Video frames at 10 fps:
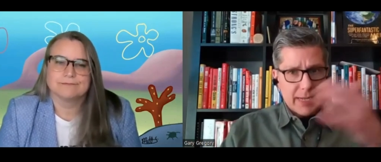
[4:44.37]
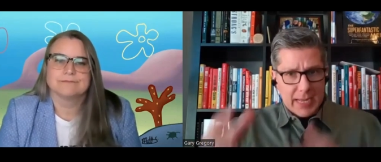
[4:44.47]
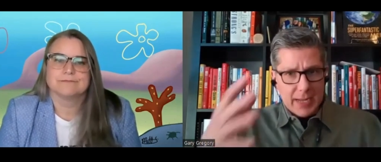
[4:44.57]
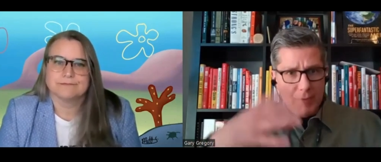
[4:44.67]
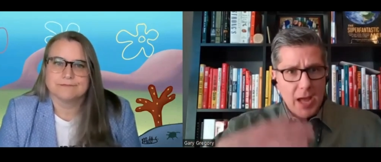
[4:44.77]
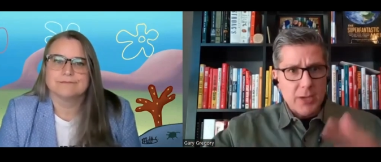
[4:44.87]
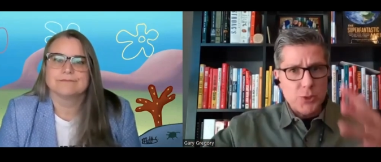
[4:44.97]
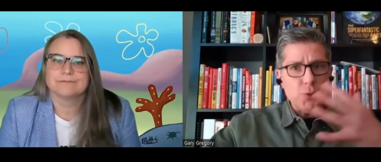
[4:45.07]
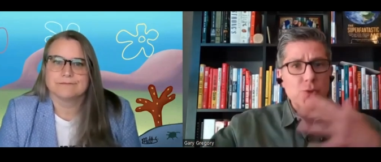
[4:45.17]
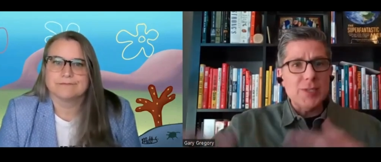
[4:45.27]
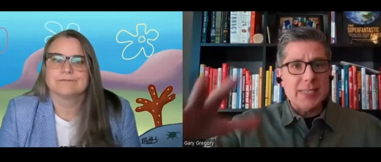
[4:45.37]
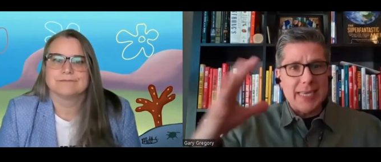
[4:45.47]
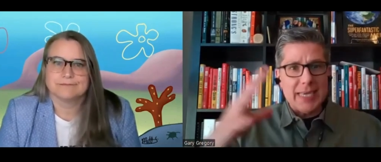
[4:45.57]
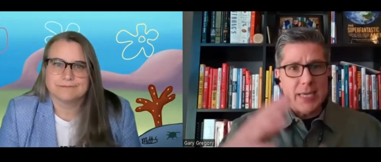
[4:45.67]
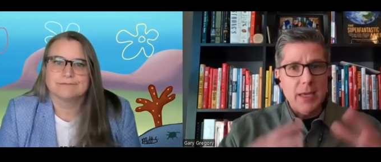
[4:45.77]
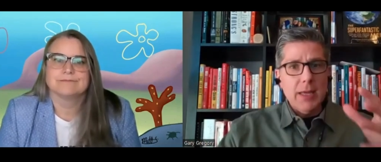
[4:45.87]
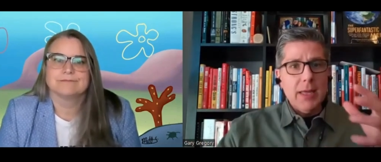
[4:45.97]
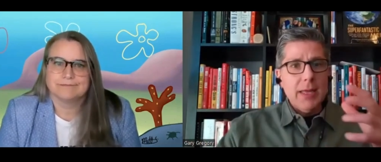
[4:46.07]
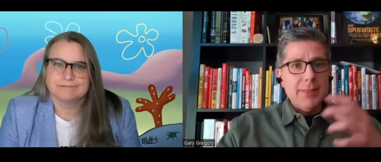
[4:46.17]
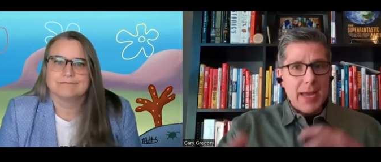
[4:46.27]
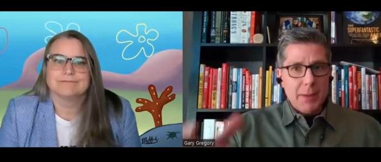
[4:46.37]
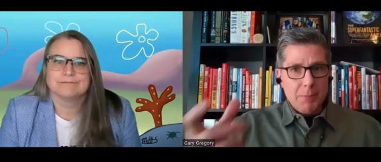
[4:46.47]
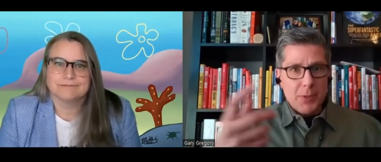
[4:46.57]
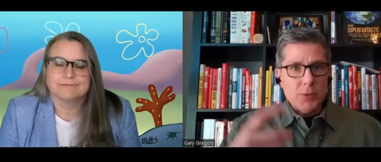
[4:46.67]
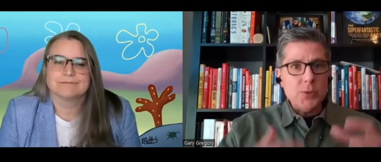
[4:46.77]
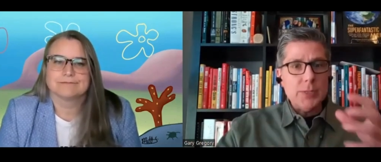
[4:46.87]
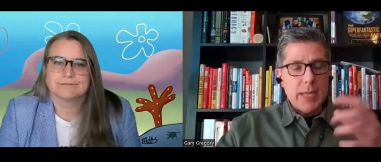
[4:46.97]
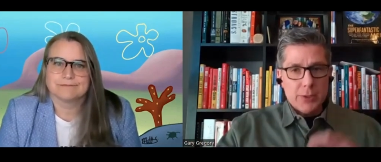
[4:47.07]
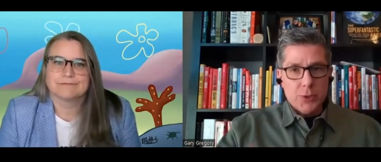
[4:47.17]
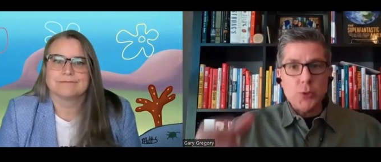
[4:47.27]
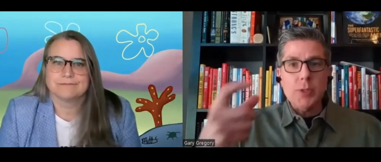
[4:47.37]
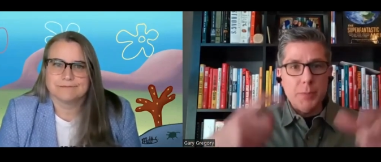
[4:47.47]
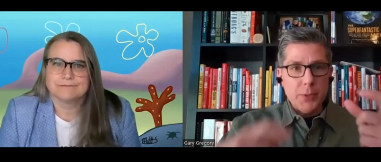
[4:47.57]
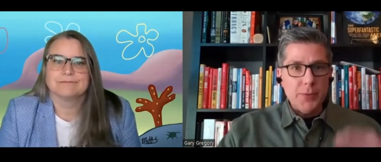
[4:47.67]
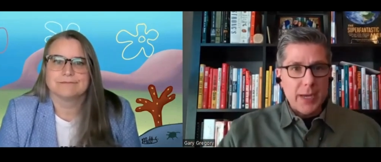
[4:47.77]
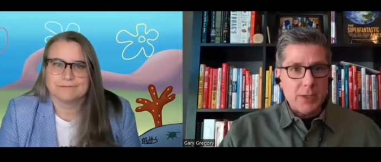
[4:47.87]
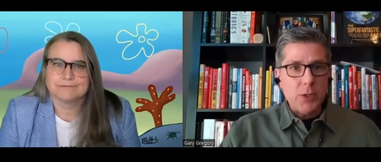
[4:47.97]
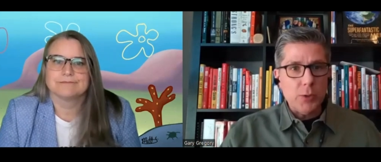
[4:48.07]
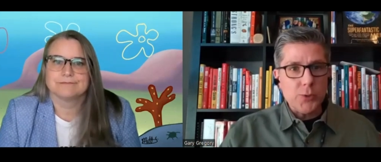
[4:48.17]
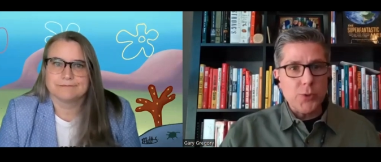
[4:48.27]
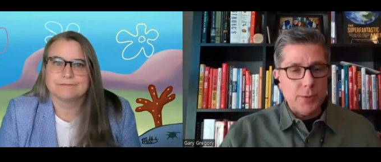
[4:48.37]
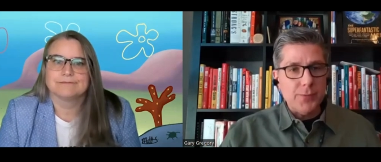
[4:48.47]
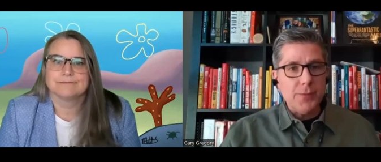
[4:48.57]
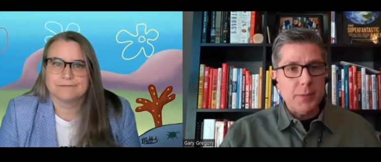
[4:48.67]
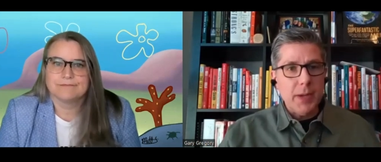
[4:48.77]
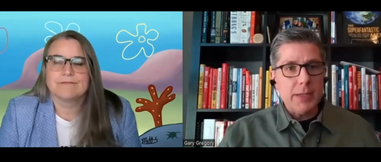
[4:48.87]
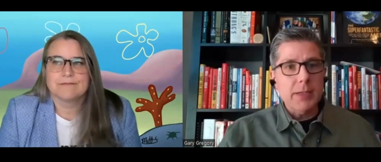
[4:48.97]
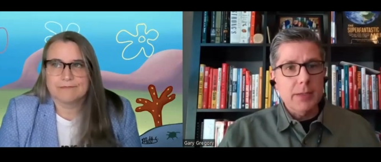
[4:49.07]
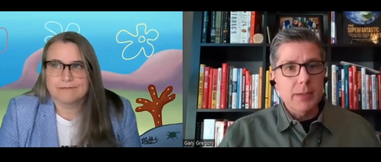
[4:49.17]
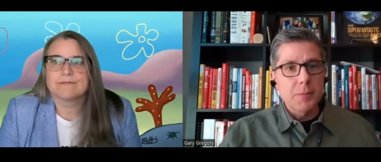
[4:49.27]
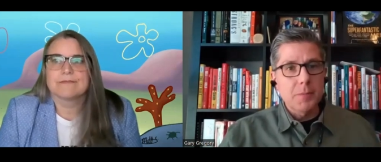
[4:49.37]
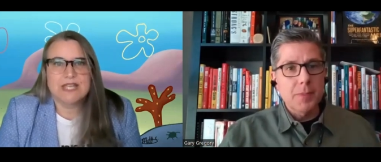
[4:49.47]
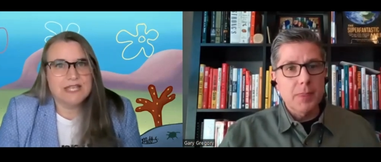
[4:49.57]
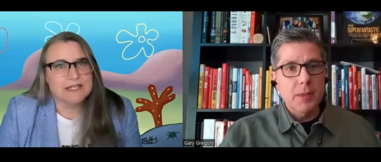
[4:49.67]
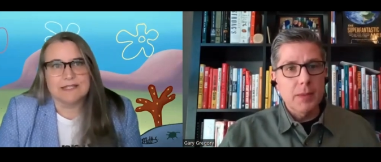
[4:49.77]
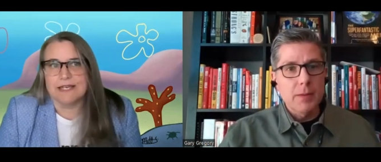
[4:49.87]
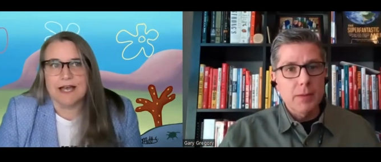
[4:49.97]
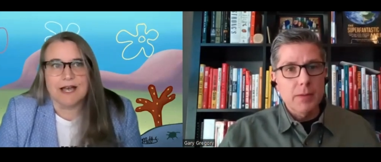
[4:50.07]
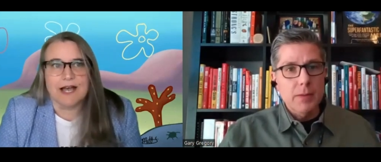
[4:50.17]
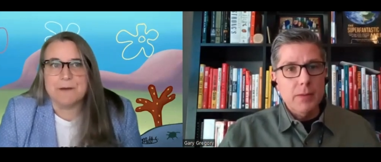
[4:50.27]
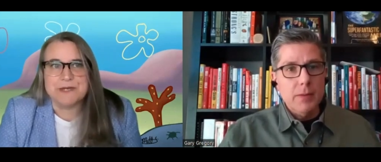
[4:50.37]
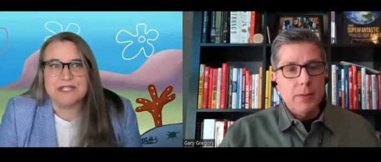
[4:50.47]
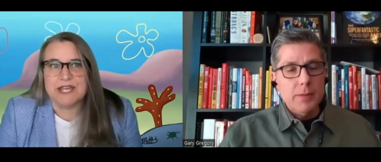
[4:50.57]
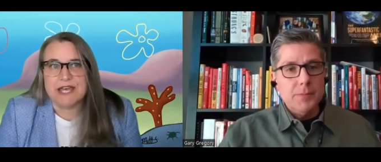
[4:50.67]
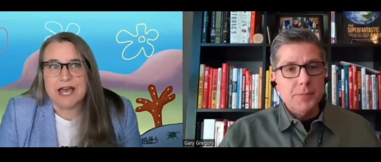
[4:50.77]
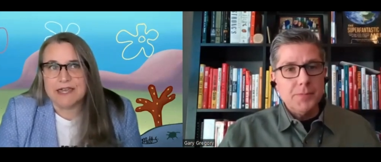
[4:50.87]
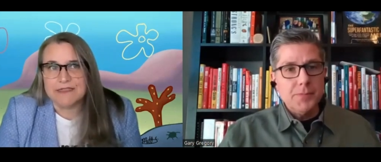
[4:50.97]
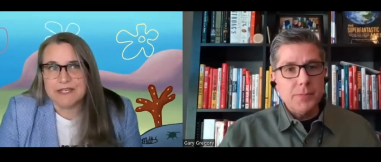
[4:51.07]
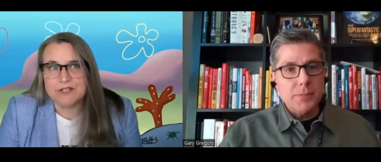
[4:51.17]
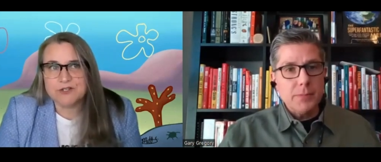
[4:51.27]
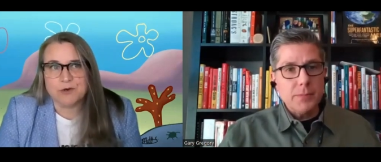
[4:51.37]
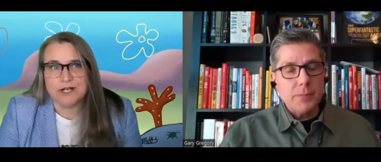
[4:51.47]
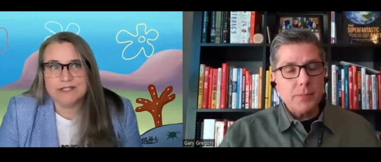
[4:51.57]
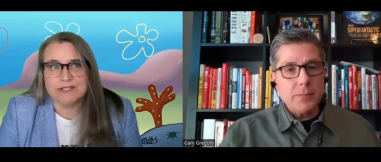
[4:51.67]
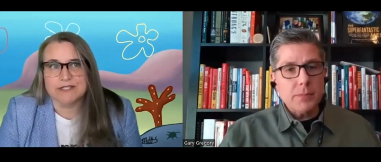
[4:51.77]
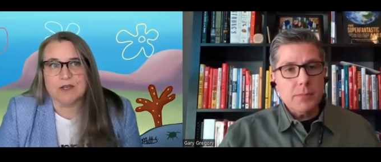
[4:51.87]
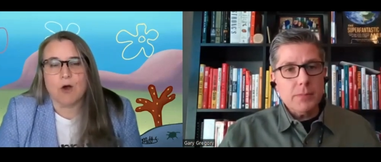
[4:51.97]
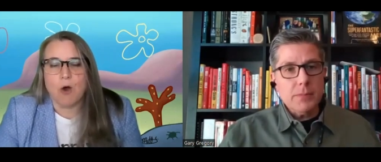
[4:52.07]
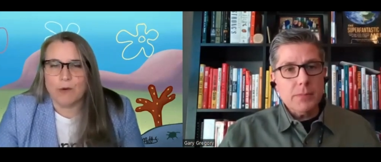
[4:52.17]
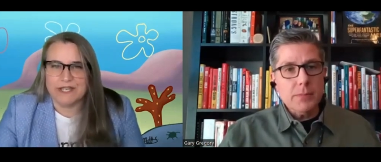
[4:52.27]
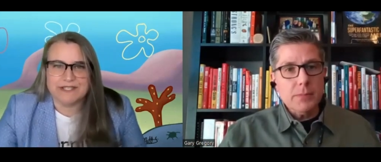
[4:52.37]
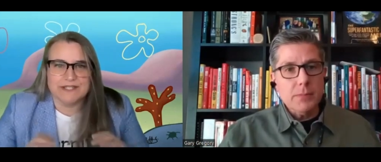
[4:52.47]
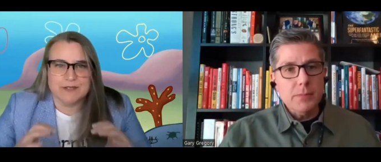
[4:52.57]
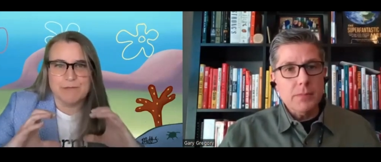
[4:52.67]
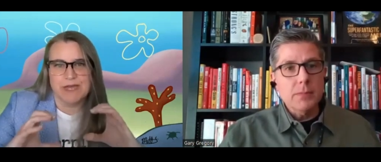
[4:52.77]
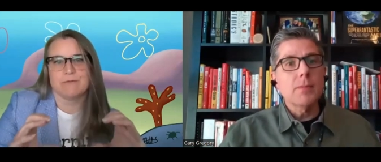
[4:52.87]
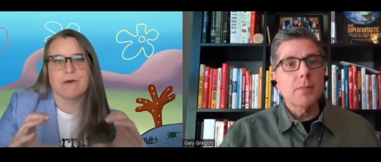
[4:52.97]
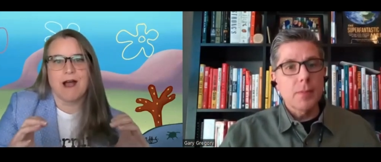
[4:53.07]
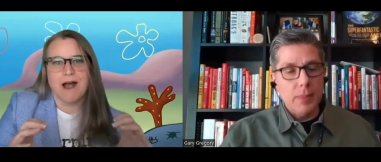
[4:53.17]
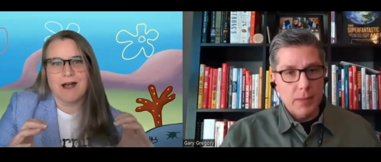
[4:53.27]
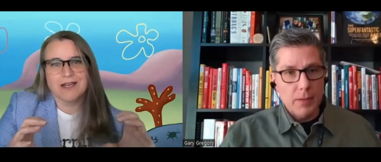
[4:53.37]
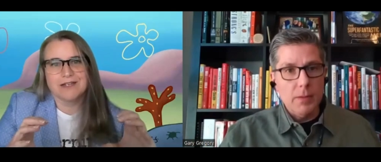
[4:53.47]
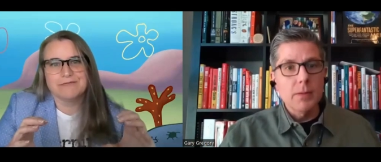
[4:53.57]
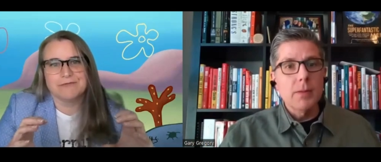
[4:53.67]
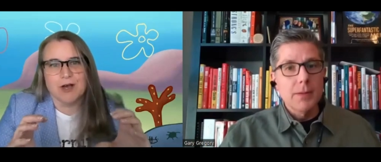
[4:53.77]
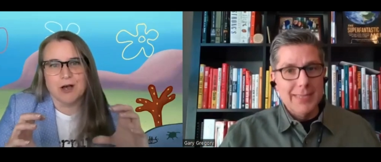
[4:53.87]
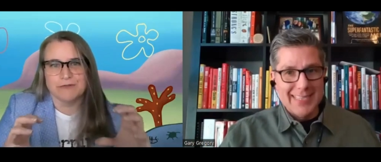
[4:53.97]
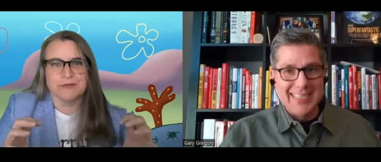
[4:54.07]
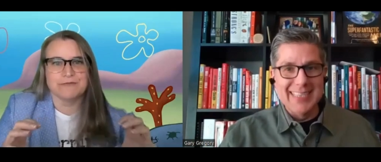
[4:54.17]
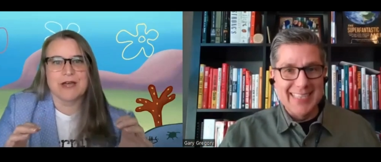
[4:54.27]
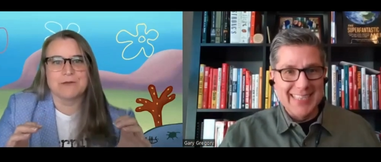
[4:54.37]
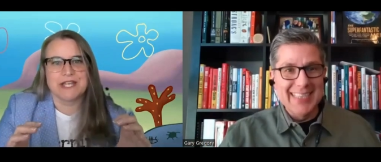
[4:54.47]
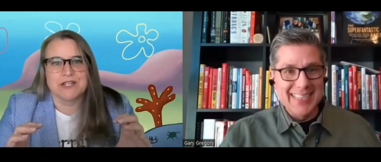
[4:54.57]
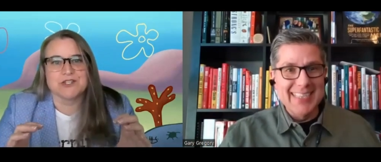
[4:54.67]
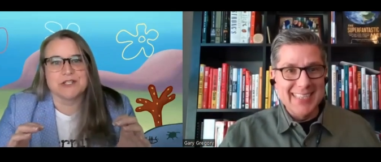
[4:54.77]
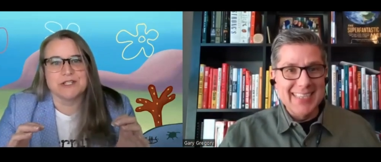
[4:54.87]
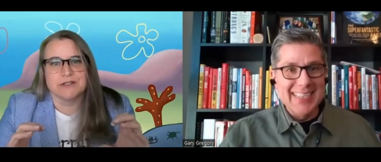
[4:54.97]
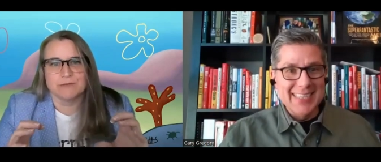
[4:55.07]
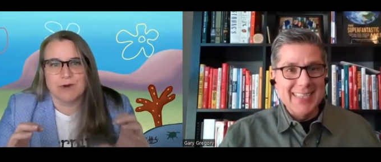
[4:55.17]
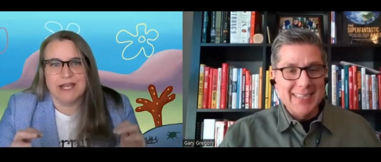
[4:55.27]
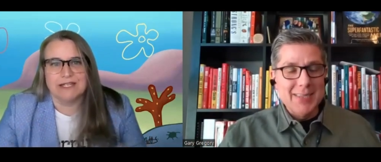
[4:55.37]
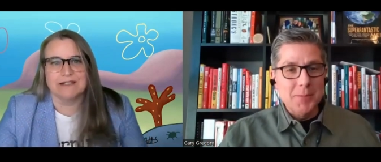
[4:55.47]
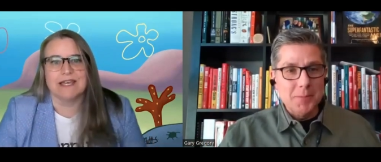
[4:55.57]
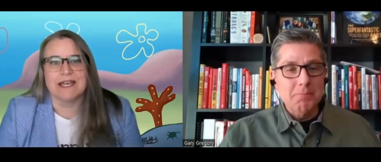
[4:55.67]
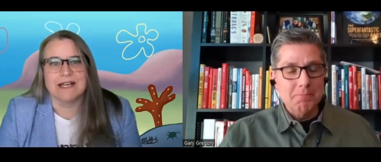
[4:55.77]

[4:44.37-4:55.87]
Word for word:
Speaker 1: that kind of how you see that build and how you could build that culture of feedback?
Speaker 2: Yeah, I mean, I, I think trust is always the bedrock of the foundation, right?